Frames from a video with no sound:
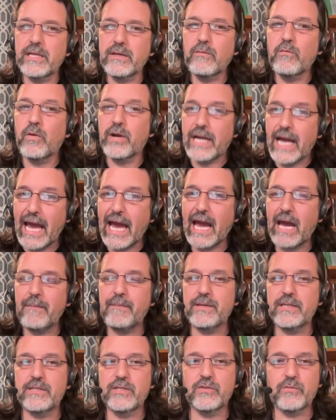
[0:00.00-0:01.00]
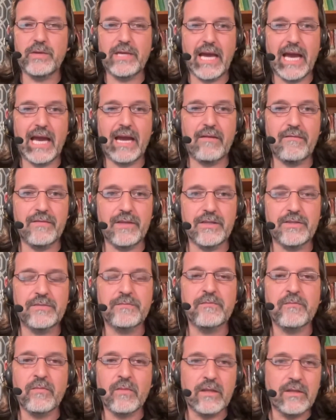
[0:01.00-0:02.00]
What happens is we have this
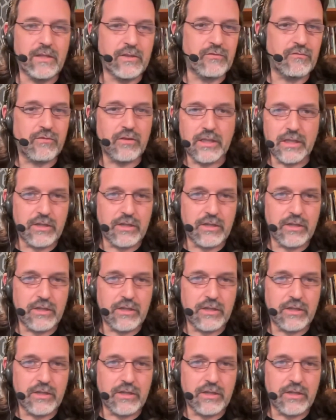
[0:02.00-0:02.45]
really